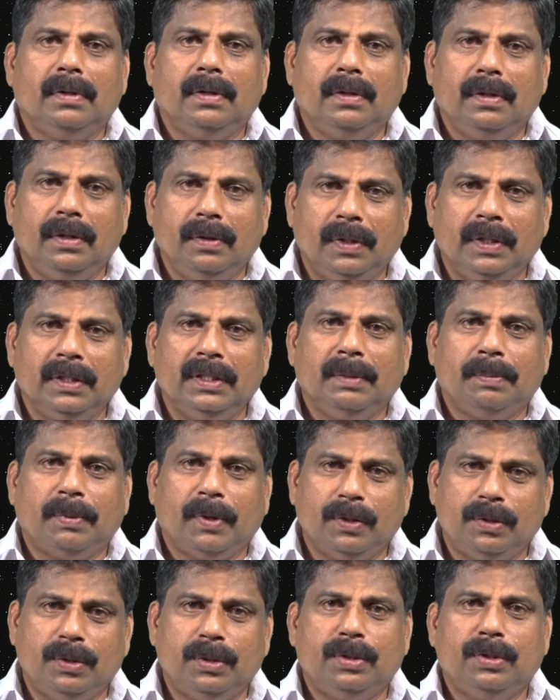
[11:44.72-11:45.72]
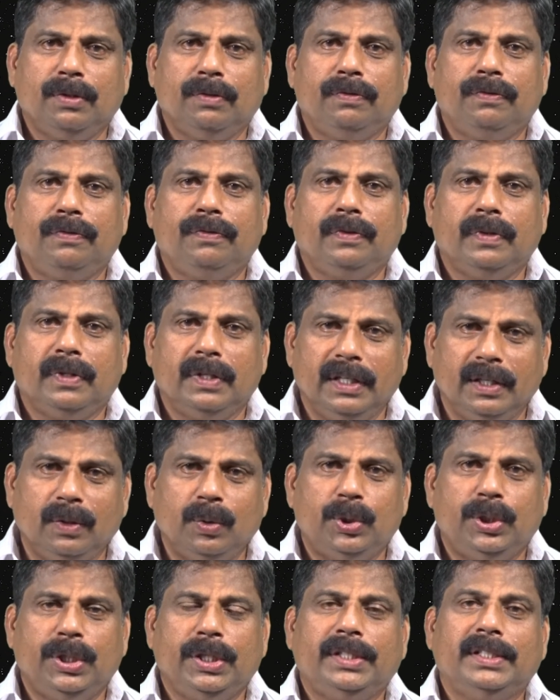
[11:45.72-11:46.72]
During the process of
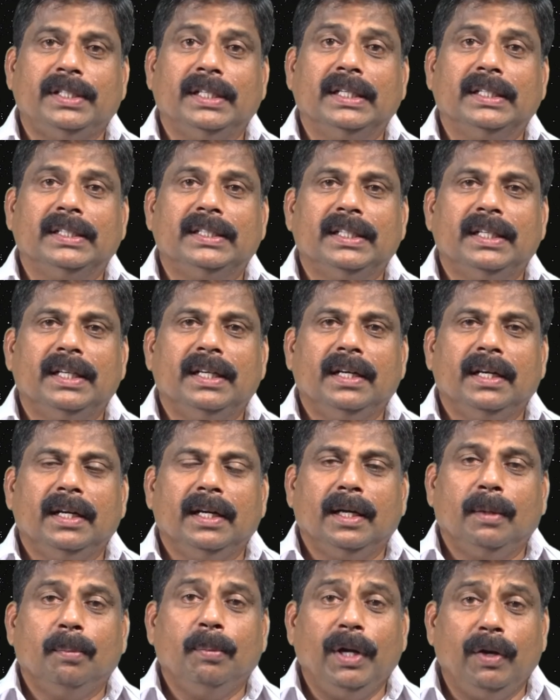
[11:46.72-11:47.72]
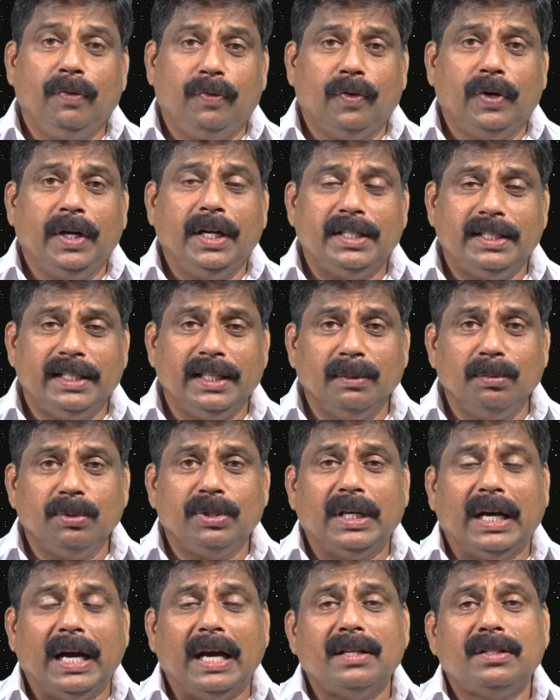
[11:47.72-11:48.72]
negotiations, Bill Ford, it seems,
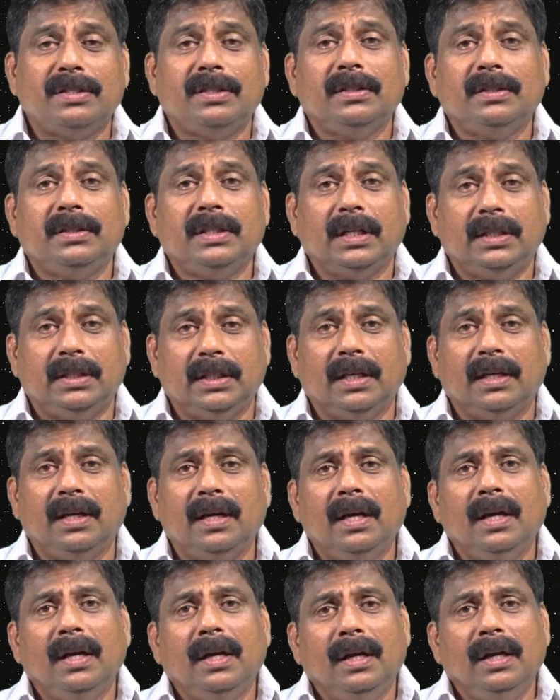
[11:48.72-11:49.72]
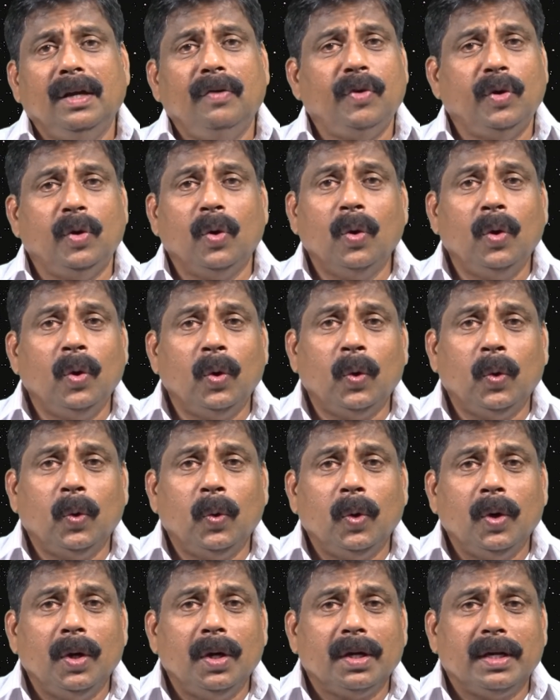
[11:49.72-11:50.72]
asked Tata, if you don't
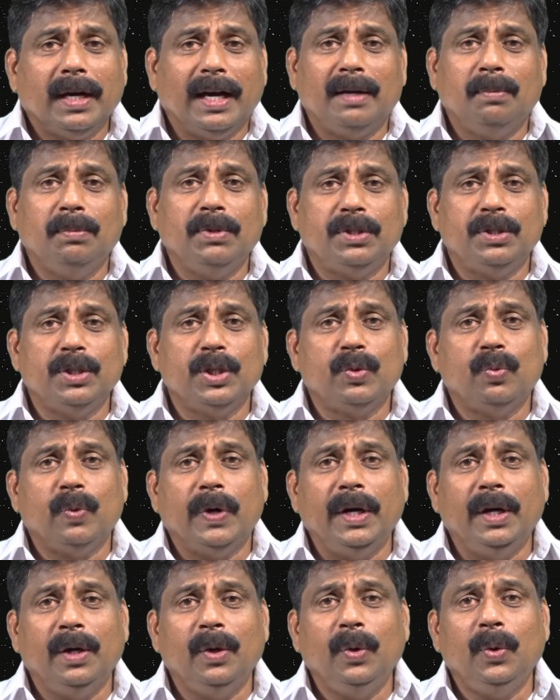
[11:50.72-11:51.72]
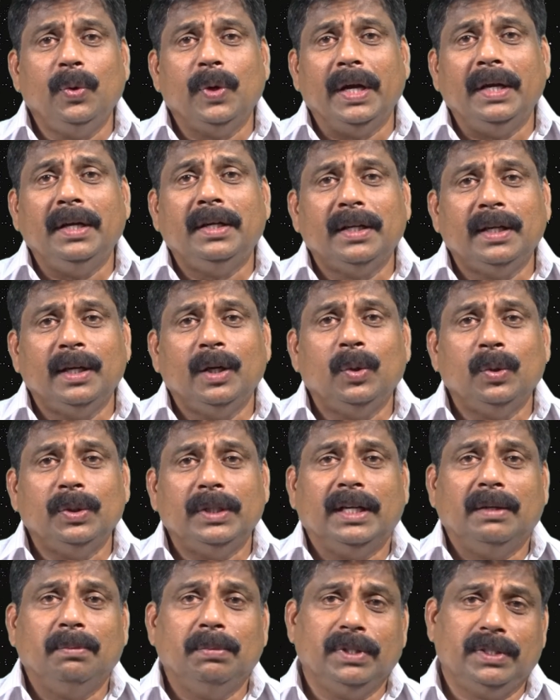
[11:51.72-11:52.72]
know car business, why did you enter into
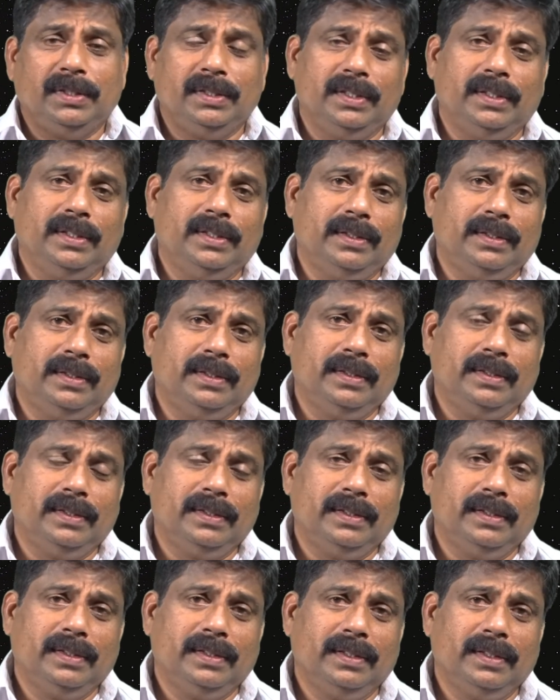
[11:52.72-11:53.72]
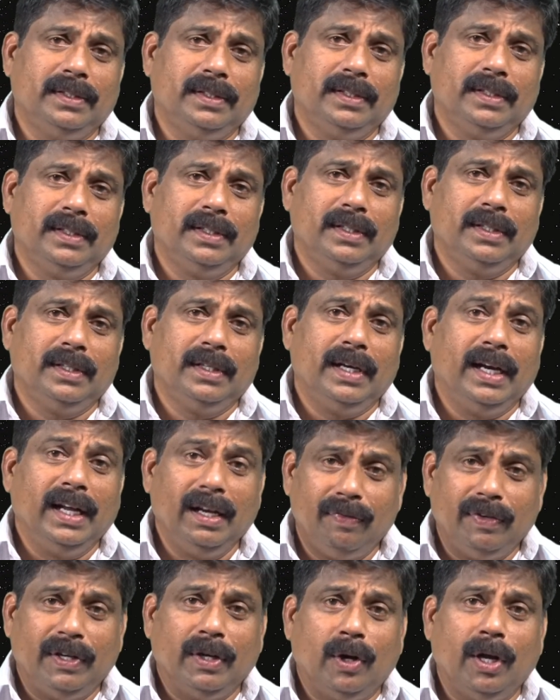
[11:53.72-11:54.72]
that business? And
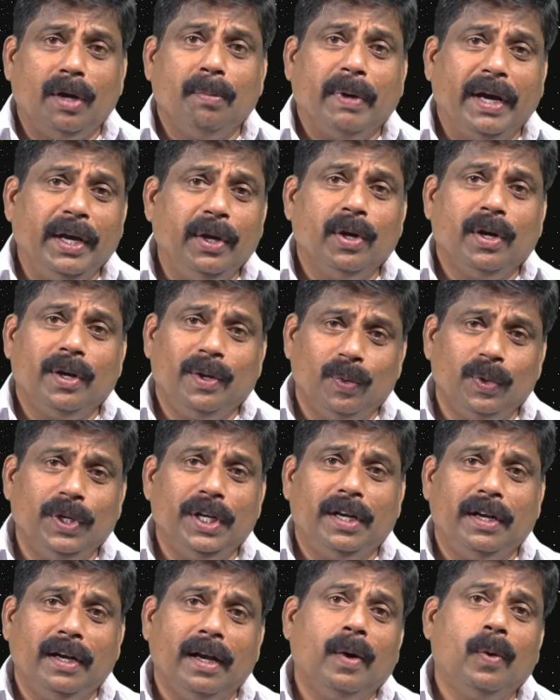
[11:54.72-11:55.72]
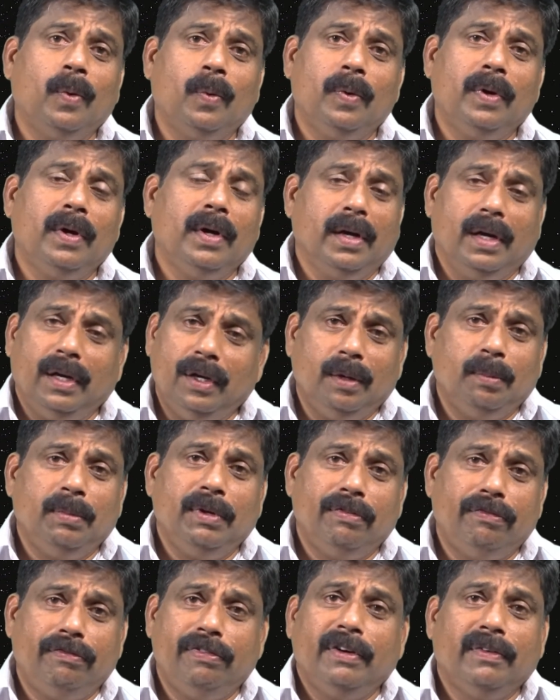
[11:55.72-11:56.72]
if at all I buy your unit now, it will be
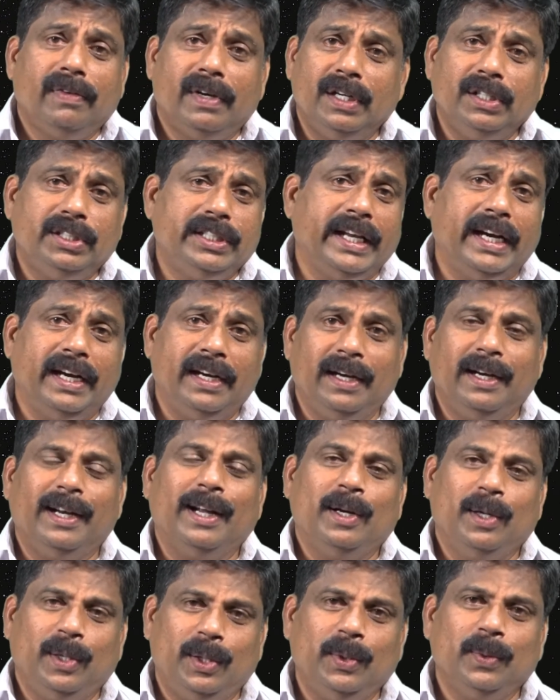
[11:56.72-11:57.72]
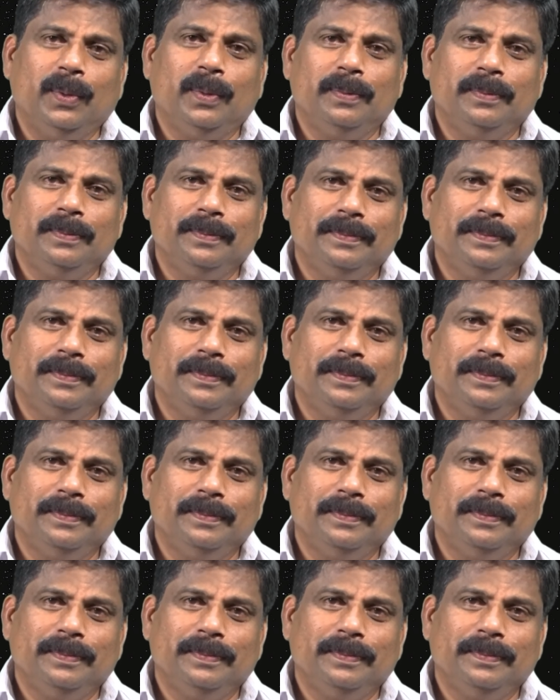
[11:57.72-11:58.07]
favor and charity done to you.